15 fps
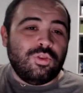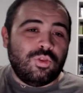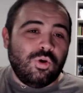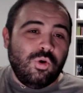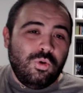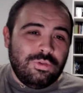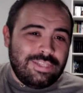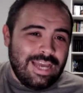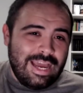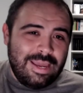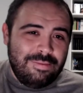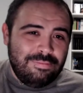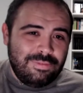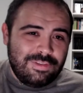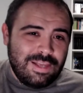The whole
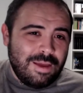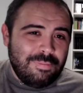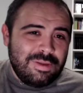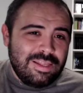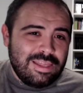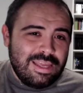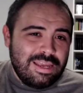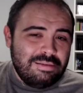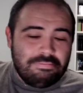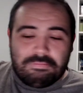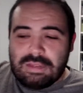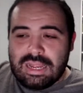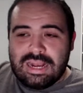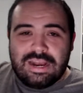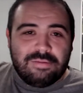time stopping thing,
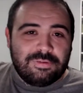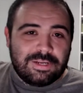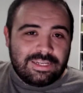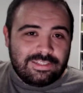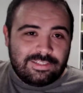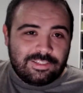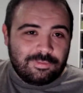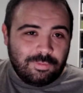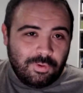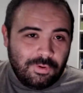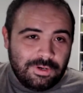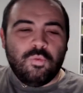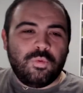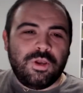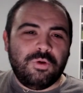it never gets
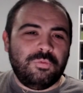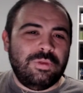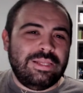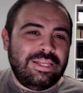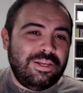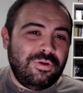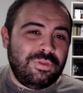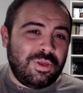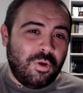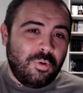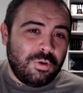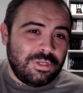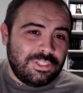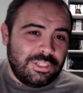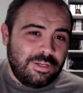explored. We don't really know the
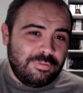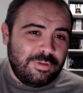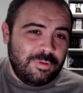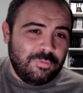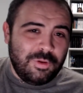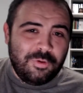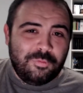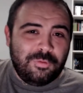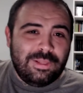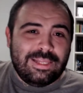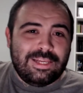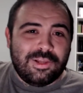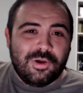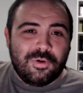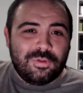origin of it. We don't really
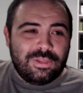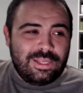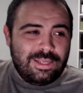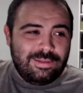know the